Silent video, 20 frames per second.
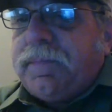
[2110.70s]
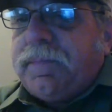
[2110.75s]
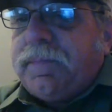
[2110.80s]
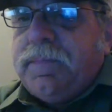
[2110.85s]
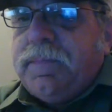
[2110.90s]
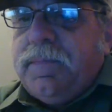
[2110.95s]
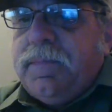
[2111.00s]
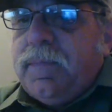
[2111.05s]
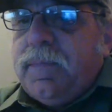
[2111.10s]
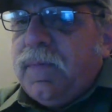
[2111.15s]

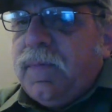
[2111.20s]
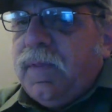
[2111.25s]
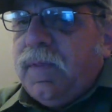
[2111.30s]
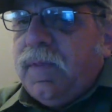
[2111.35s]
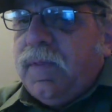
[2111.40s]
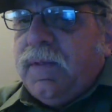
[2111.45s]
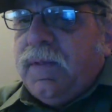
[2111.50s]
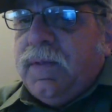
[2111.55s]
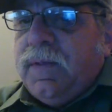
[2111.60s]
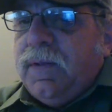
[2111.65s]
You
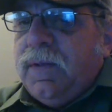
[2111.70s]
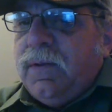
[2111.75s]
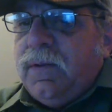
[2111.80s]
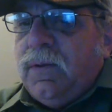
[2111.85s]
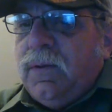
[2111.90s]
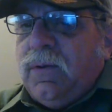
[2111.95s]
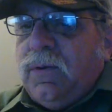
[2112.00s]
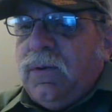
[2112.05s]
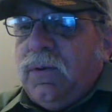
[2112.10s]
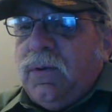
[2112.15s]
just could not
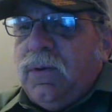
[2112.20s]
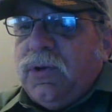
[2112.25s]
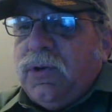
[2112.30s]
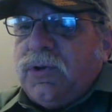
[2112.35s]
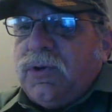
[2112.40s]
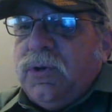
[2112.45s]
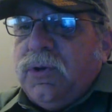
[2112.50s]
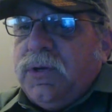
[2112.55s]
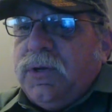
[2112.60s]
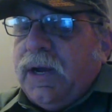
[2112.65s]
read it at
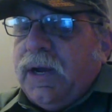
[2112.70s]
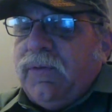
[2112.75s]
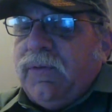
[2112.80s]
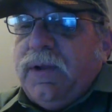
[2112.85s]
all.